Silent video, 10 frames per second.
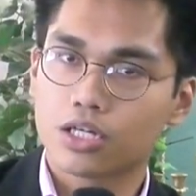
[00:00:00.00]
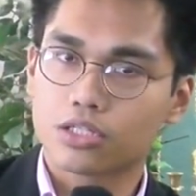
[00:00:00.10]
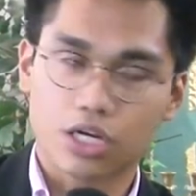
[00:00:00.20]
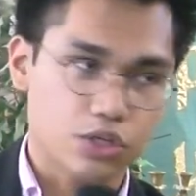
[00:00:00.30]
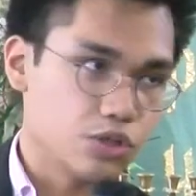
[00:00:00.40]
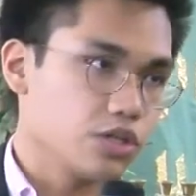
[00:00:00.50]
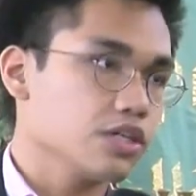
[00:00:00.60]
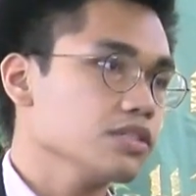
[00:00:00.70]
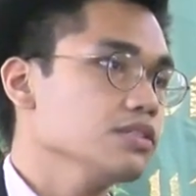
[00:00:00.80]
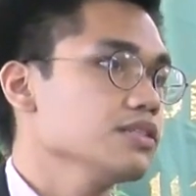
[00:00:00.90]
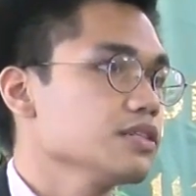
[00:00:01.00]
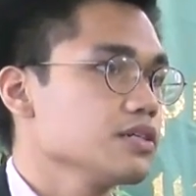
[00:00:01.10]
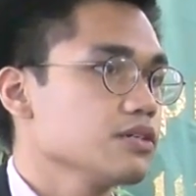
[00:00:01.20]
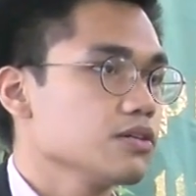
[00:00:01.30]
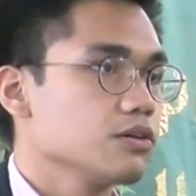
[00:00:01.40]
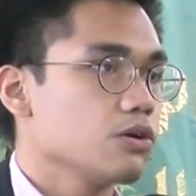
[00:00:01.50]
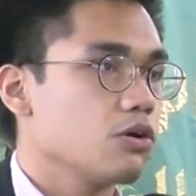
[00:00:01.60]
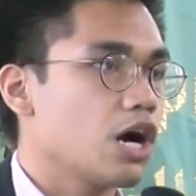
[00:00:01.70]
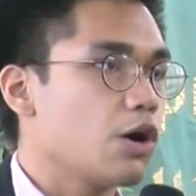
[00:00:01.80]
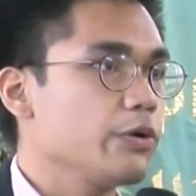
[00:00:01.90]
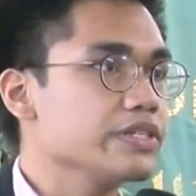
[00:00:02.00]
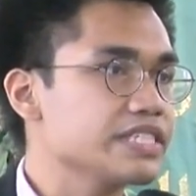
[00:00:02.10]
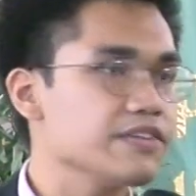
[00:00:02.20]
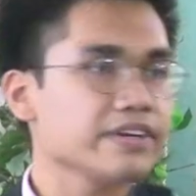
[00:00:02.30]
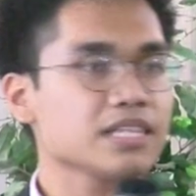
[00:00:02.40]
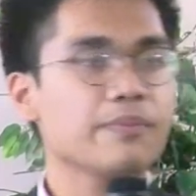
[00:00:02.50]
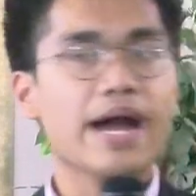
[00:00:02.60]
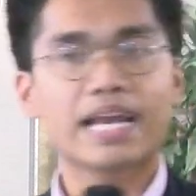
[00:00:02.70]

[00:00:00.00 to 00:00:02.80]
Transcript: the good or are we receiving the bad?